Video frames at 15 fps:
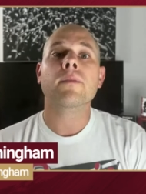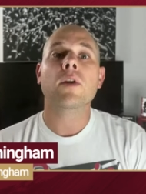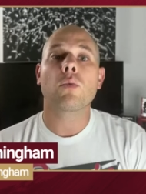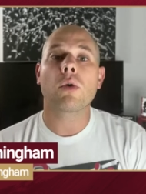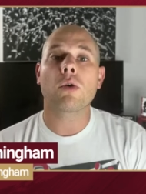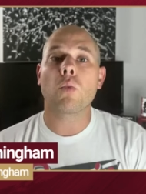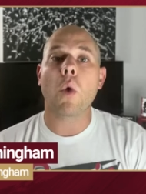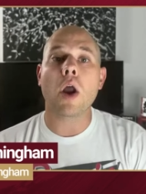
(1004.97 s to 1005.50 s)

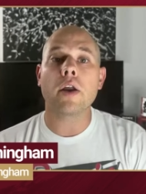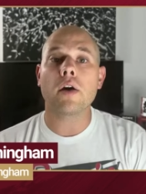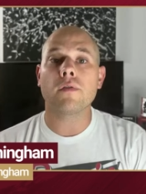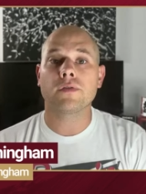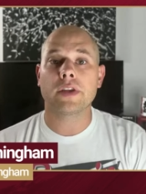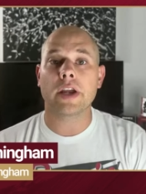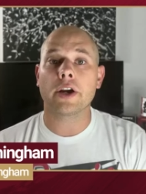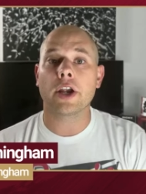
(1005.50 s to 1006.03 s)
When one
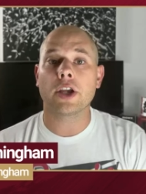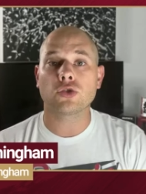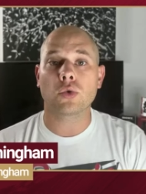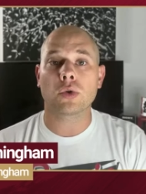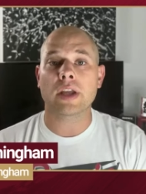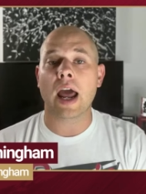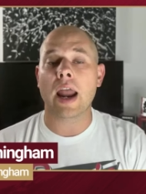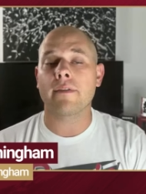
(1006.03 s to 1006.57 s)
of Darius or
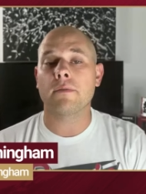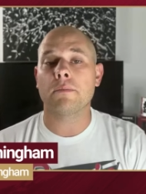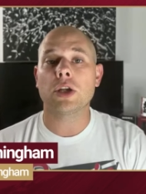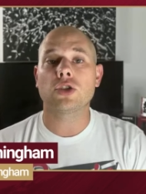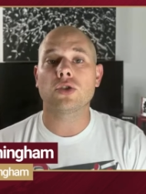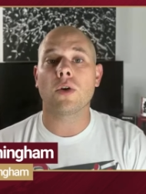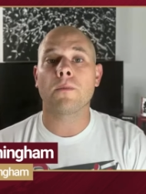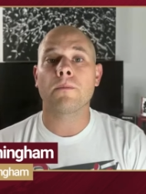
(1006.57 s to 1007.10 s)
Donovan
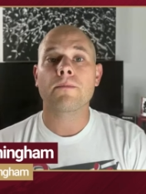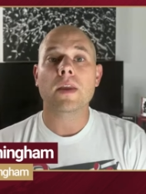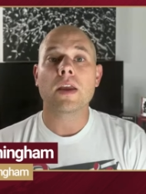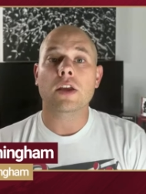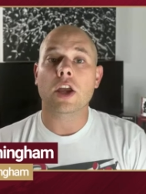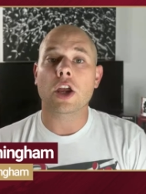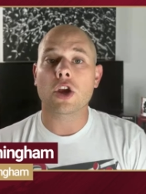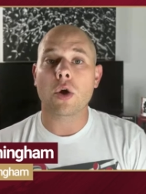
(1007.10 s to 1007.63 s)
Mitchell
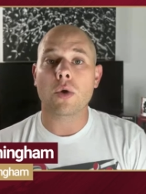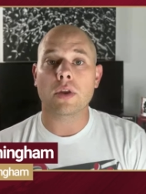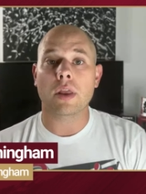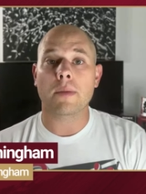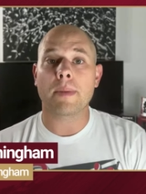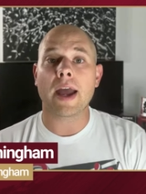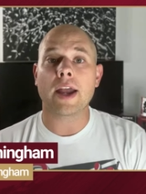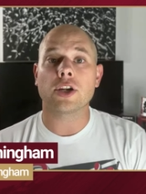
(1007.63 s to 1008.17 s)
can go to the
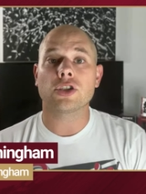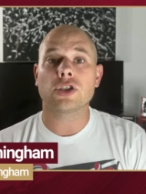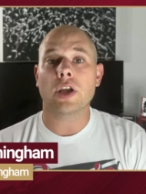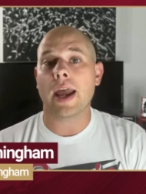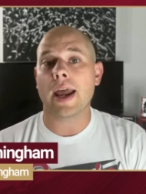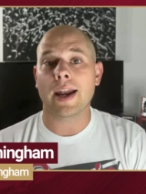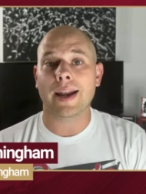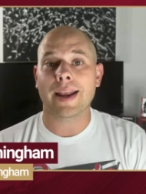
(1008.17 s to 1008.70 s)
bench
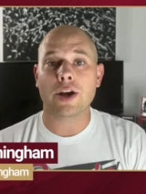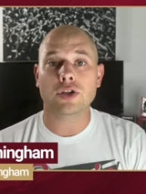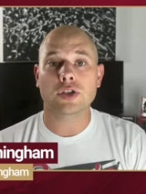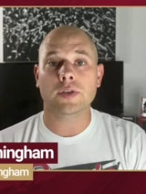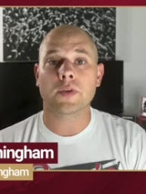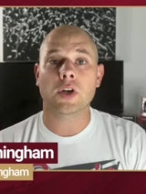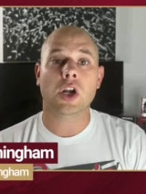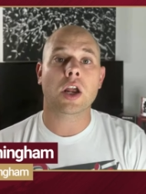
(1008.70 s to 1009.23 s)
and Caris
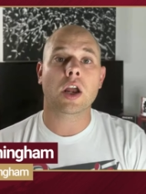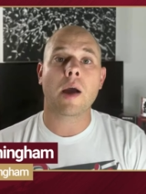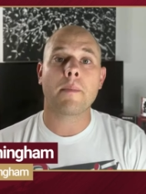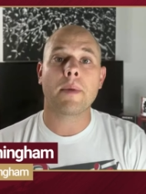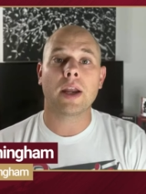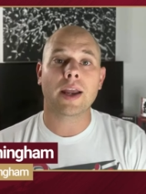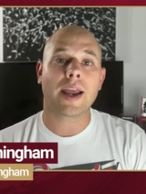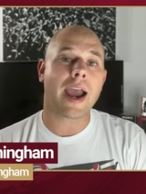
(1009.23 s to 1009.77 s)
LeVert can come
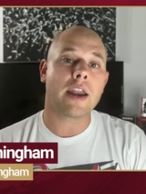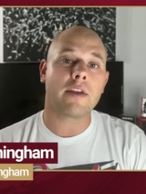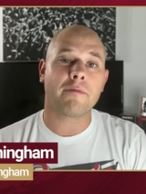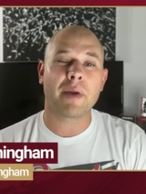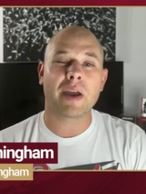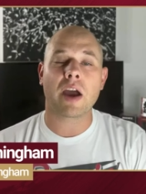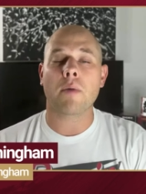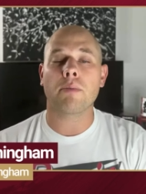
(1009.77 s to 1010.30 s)
in and kind of
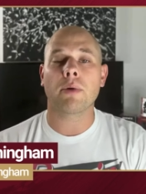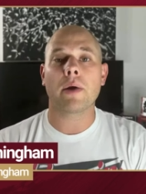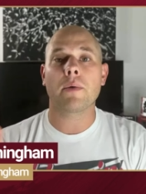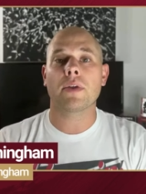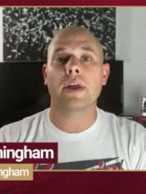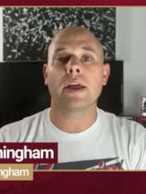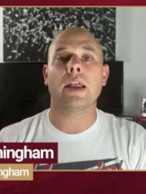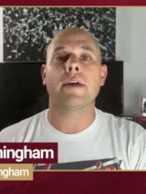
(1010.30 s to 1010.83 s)
pick up right
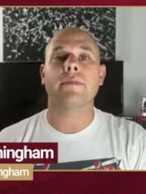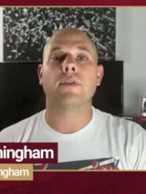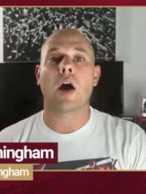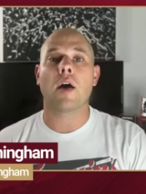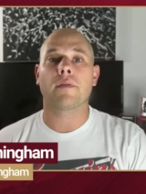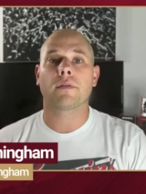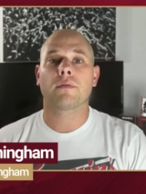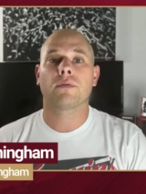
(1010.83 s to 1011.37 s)
where they left
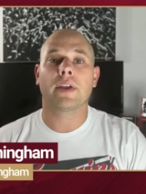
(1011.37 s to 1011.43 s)
off.